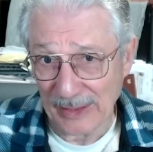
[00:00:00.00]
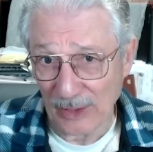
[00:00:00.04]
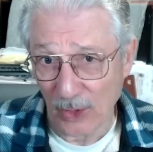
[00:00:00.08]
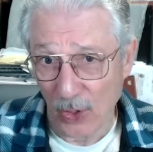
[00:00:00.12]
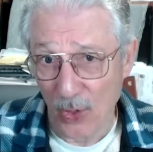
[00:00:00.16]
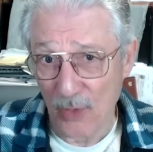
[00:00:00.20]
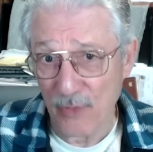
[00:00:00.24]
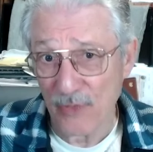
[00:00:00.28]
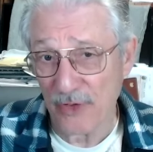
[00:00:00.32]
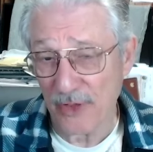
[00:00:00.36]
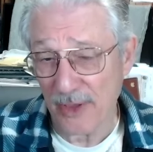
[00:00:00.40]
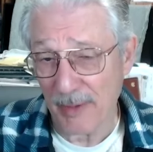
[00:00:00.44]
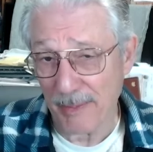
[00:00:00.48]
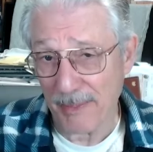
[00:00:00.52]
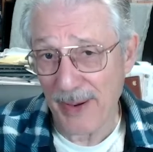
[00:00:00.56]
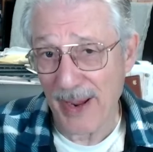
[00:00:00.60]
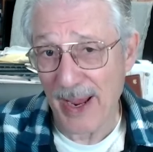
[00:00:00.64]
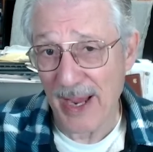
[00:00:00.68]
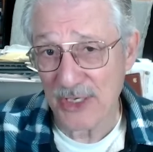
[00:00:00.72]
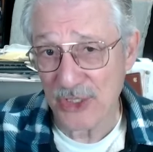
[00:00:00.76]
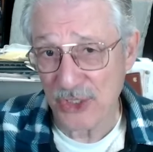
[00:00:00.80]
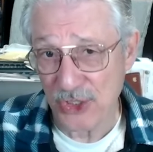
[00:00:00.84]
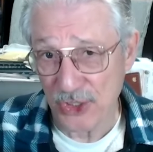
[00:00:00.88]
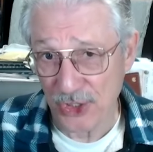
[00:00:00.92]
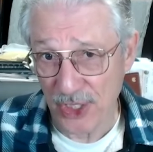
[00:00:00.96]
over the
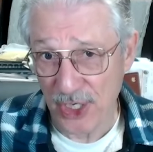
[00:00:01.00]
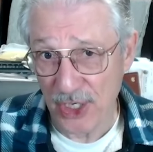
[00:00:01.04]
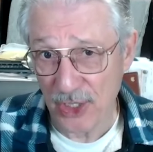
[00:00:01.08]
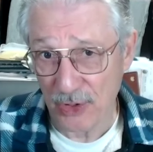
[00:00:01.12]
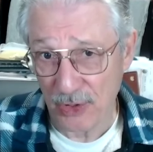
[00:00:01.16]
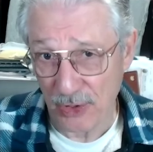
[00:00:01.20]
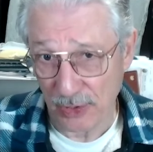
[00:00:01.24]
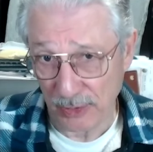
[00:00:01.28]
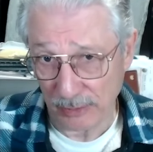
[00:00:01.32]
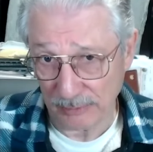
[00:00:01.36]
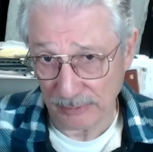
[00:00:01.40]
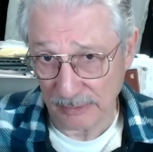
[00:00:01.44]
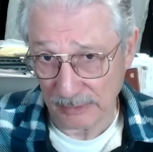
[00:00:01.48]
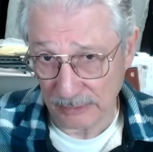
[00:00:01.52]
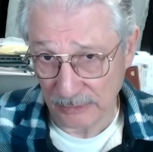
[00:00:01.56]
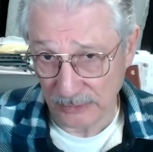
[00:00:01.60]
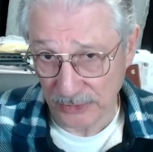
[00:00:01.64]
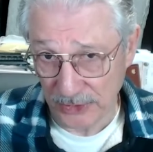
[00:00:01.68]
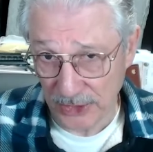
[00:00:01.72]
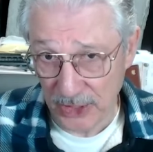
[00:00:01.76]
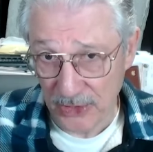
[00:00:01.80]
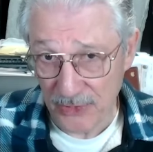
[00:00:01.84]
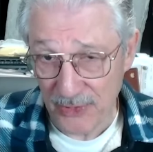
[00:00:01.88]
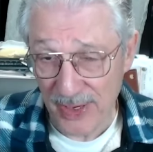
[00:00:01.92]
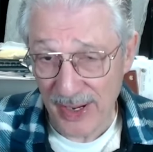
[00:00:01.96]
past year
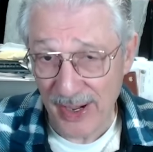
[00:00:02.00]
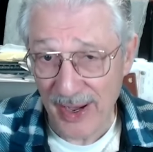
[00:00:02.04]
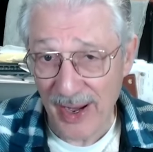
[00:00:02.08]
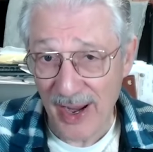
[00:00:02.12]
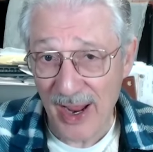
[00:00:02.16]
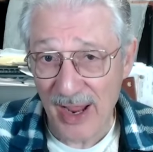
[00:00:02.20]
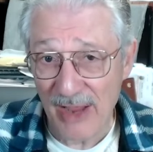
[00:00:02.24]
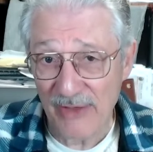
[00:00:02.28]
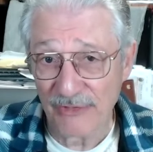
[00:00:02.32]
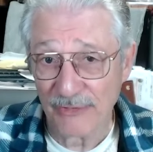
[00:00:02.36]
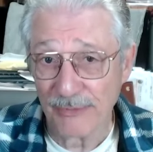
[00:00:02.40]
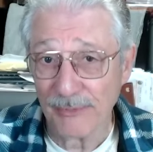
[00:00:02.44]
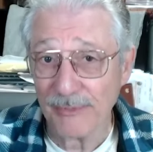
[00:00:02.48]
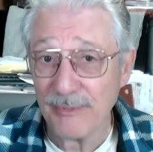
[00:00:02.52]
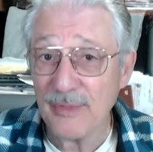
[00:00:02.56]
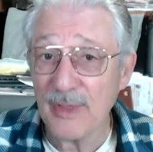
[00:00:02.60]
and a half.